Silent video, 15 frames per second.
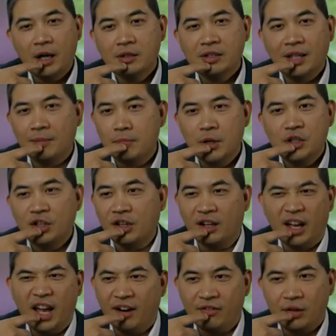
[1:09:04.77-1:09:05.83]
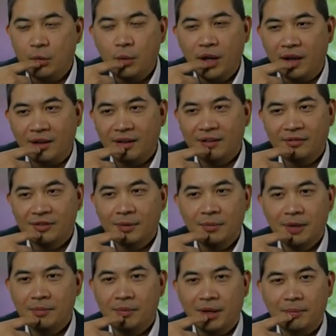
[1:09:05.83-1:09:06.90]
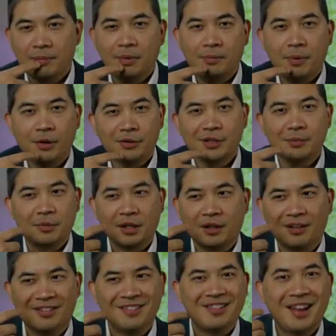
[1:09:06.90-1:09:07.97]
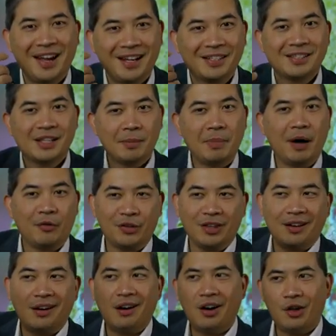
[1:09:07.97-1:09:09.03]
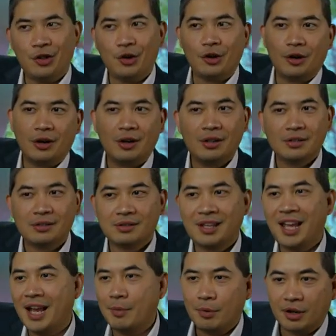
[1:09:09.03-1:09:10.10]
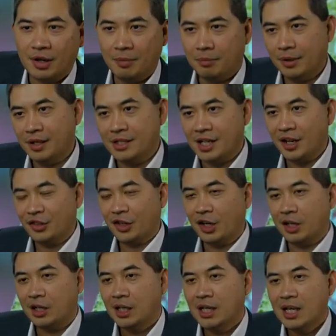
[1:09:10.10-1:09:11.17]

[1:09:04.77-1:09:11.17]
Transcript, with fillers: State Michigan every week if somebody like posts something nice about the other camera companies out there.